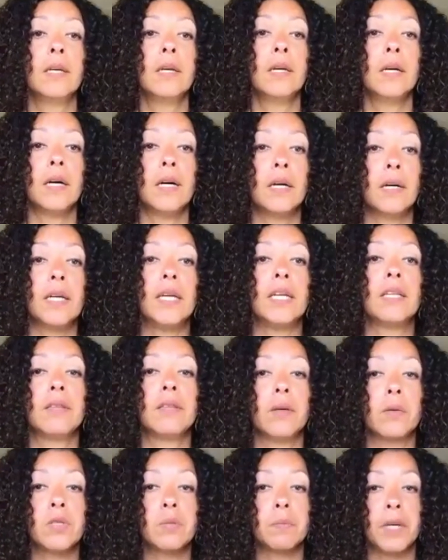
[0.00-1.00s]
Uh, in
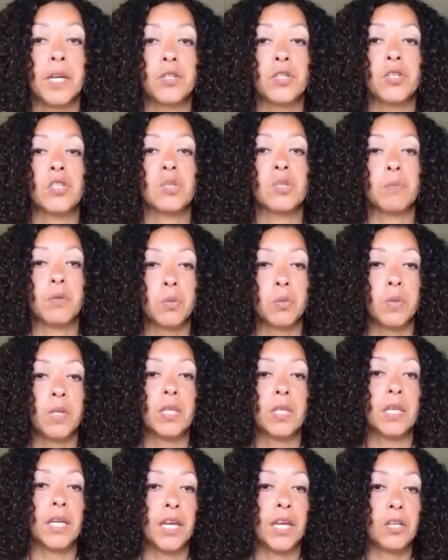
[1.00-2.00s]
those patients between the
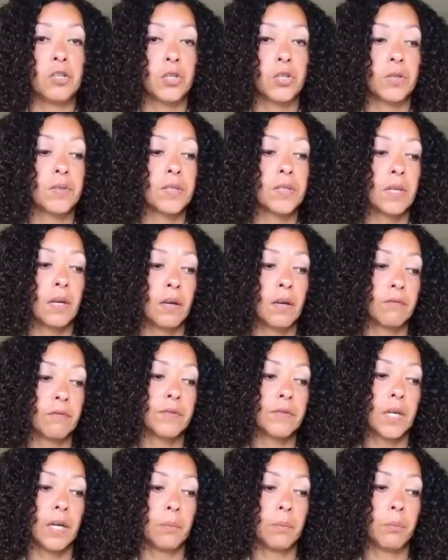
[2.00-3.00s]
ages of
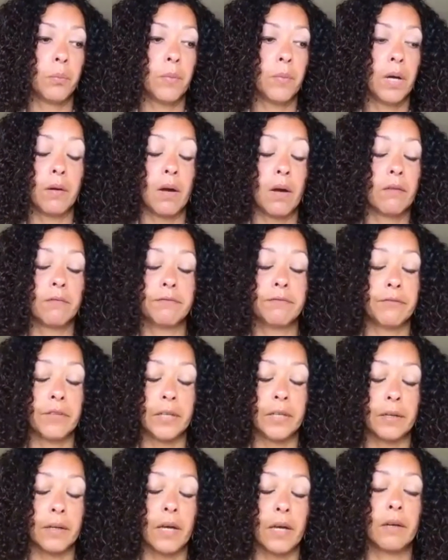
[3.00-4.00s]
type of, uh,
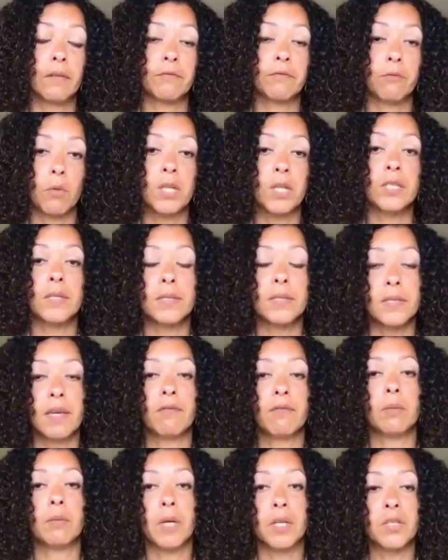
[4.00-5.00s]
of one to seven
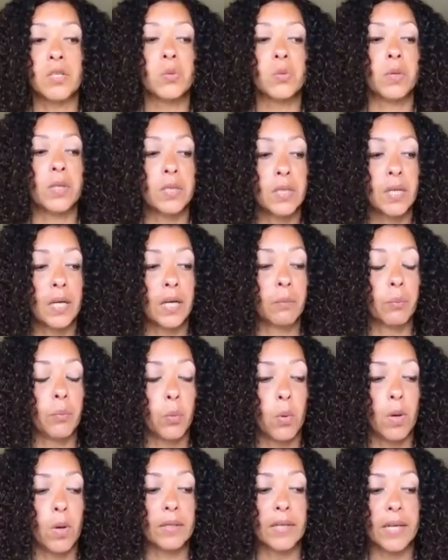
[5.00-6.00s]
months with type
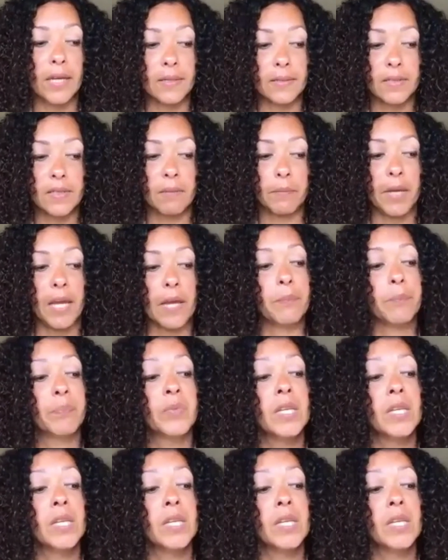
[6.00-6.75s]
one S M A.